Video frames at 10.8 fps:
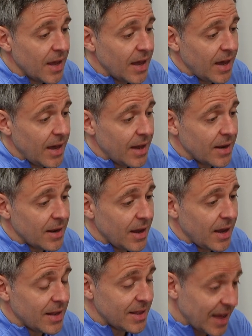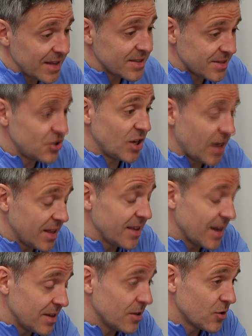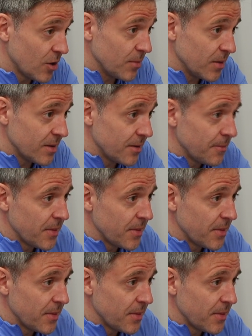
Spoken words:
and that's genetically determined.